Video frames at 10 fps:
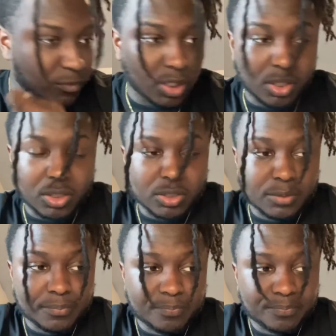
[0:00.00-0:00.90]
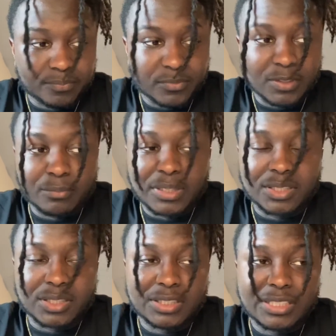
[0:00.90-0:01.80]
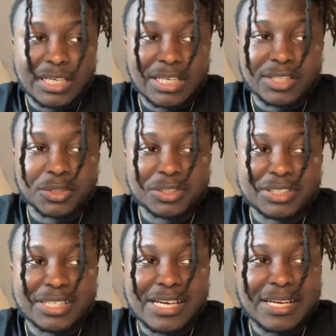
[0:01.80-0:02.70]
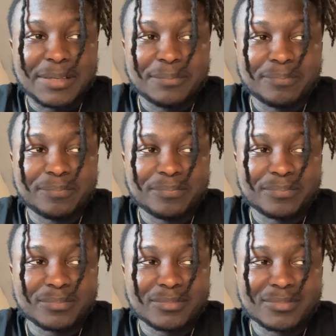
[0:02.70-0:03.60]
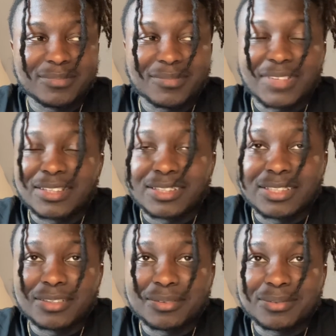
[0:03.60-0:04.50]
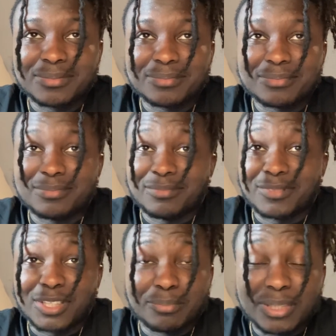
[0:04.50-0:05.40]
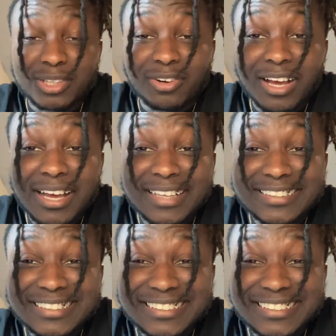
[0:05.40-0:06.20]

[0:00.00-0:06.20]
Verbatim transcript: Um, and then basically to add on to that, I think we're gonna beat their ass.